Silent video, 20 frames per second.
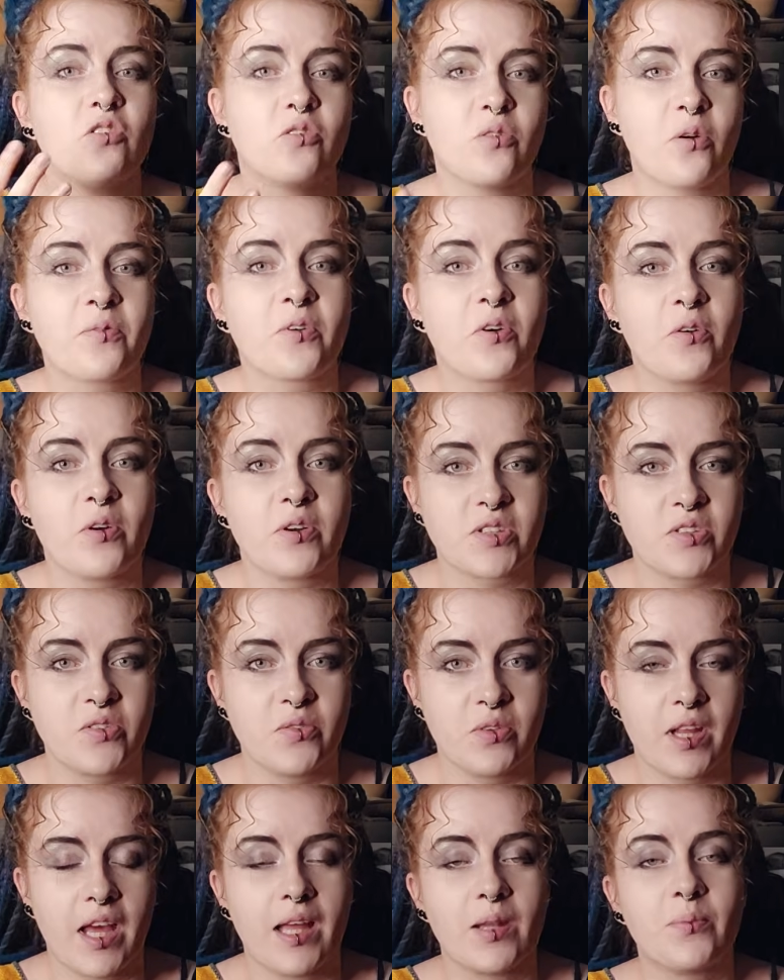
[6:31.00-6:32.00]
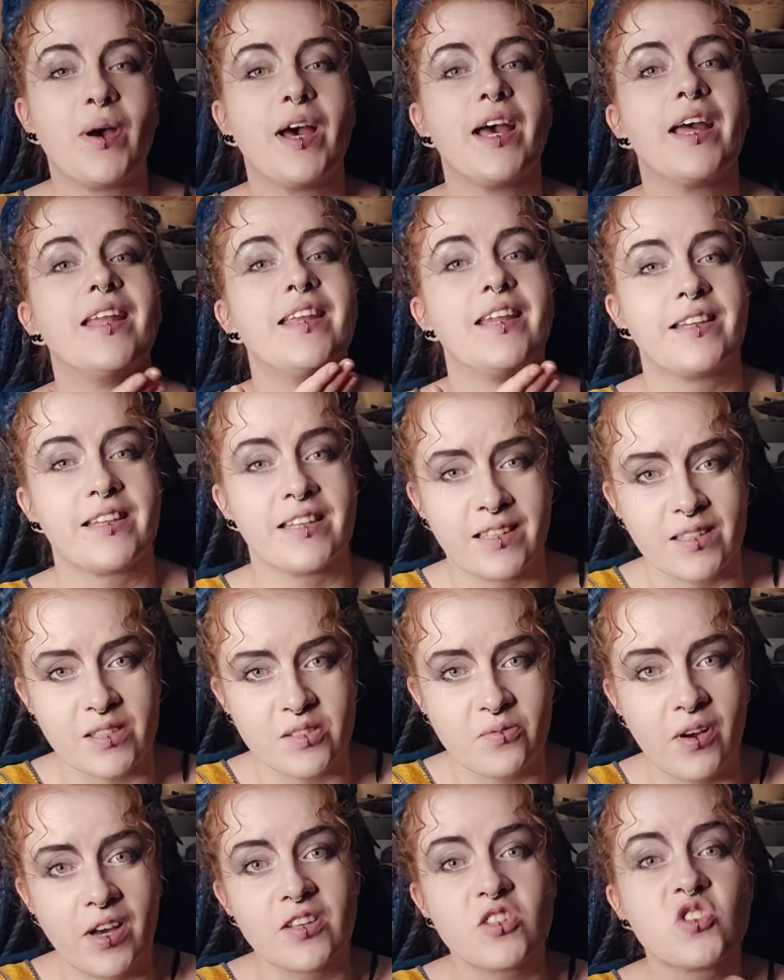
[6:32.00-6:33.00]
you of course do that by knitting a
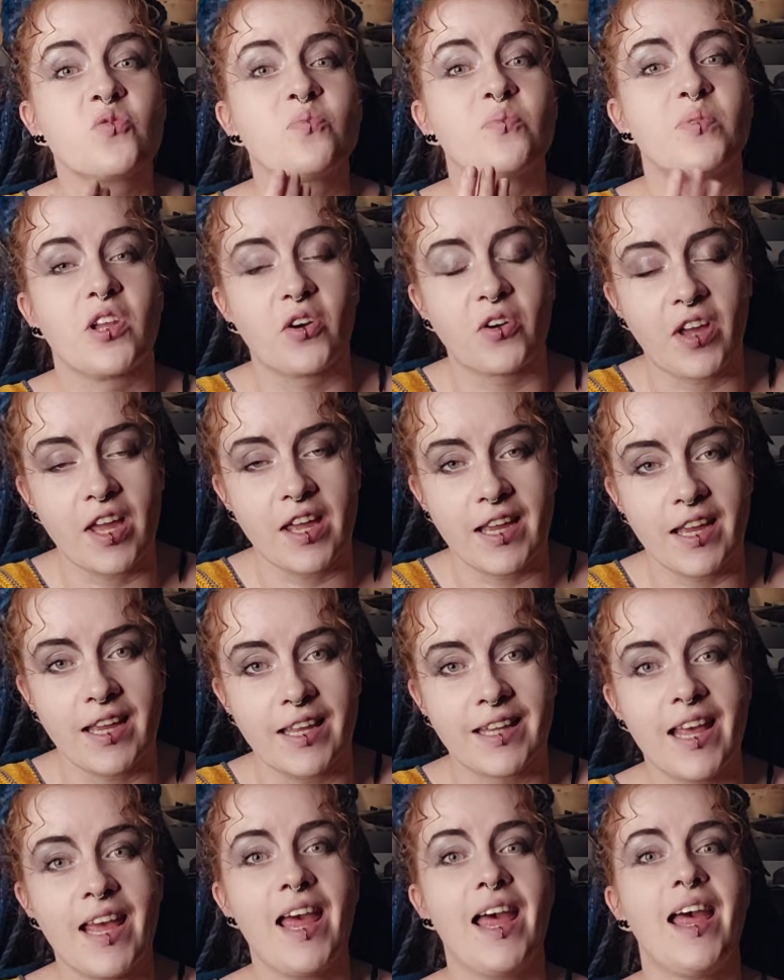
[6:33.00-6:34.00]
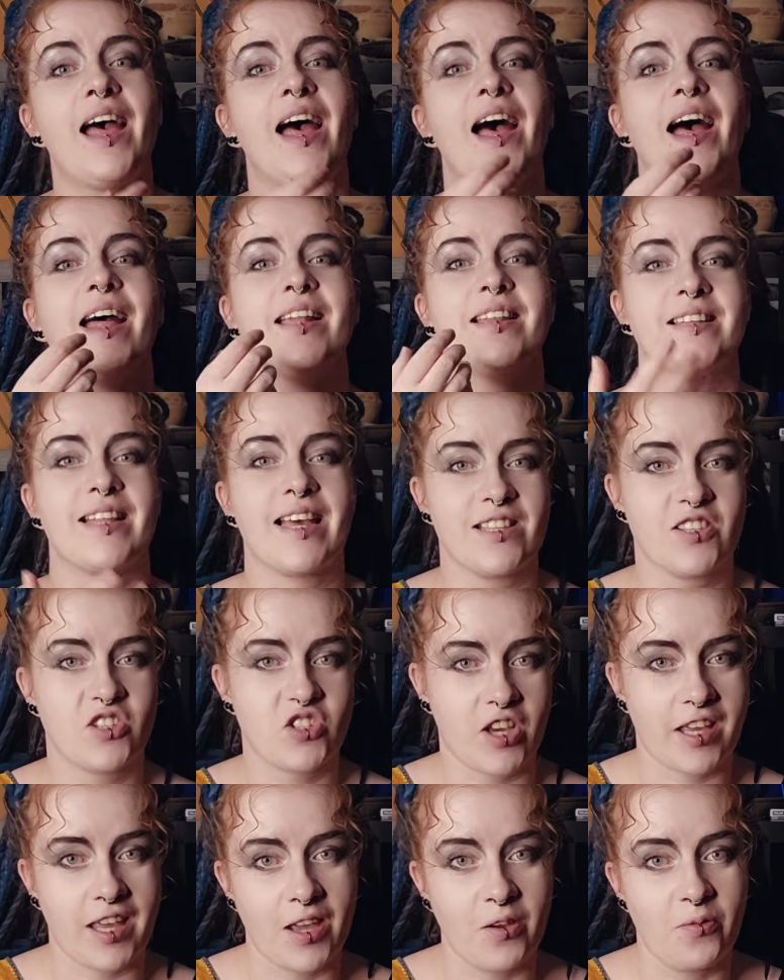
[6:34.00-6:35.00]
swatch, blocking it, and then
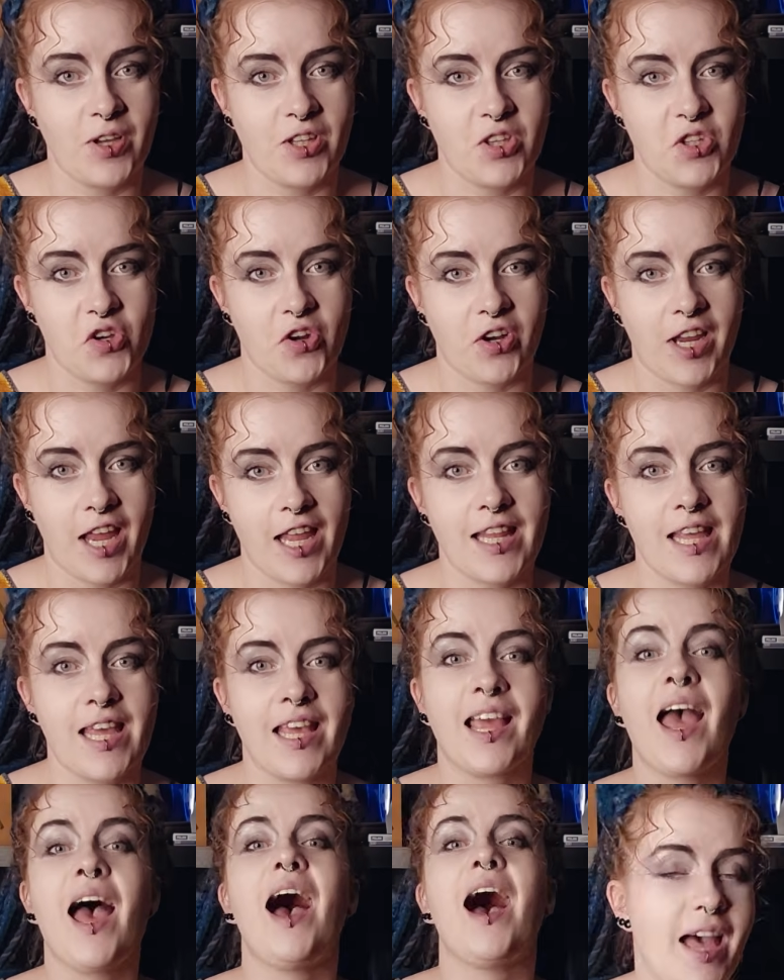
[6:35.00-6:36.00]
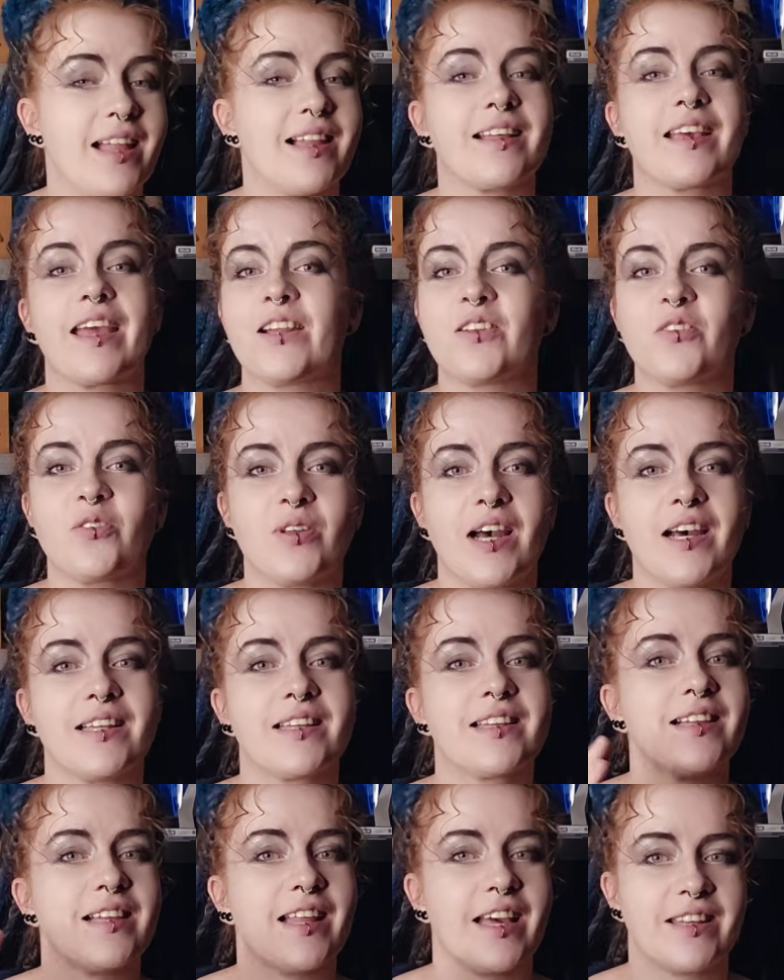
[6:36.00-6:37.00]
checking what you're getting. I'll get to
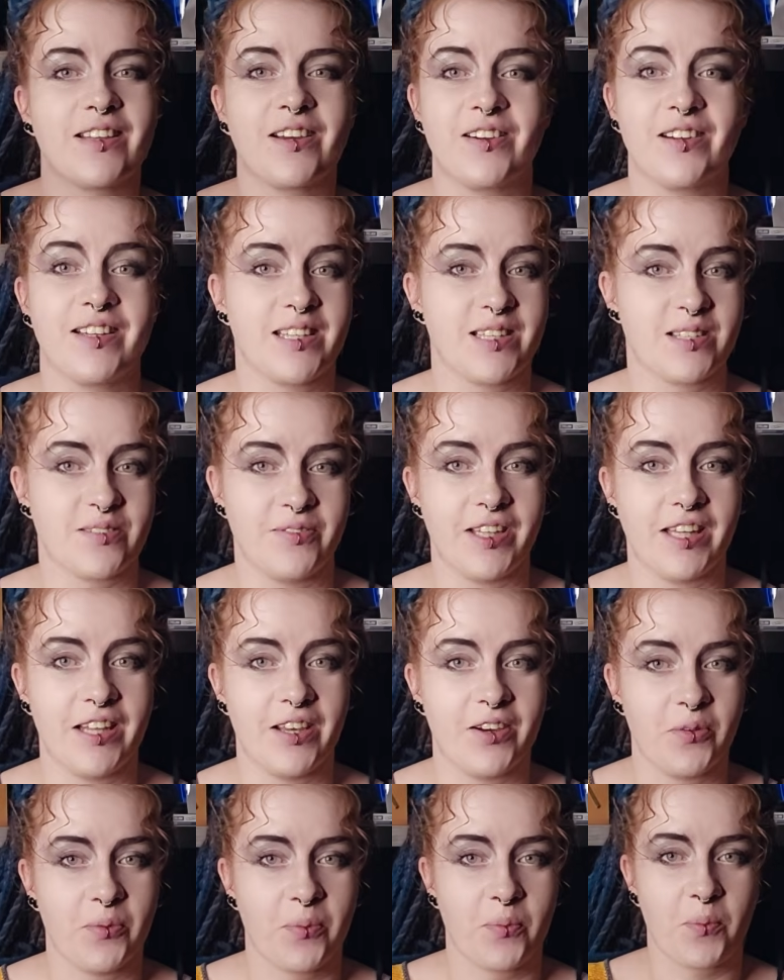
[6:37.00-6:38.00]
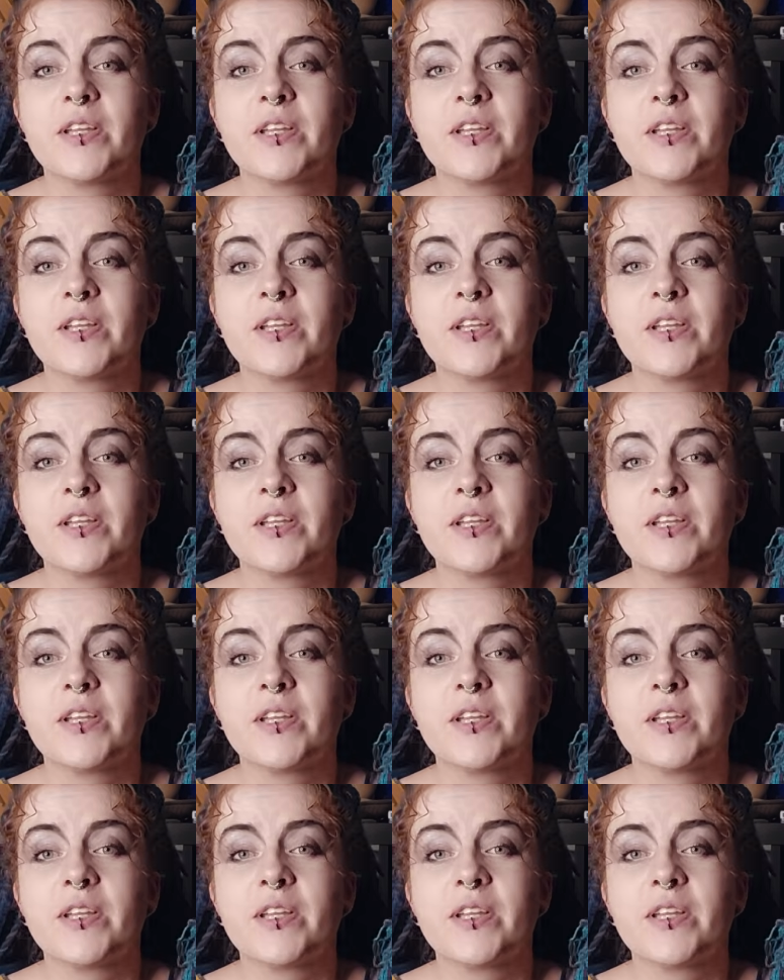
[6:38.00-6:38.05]
that later in this video.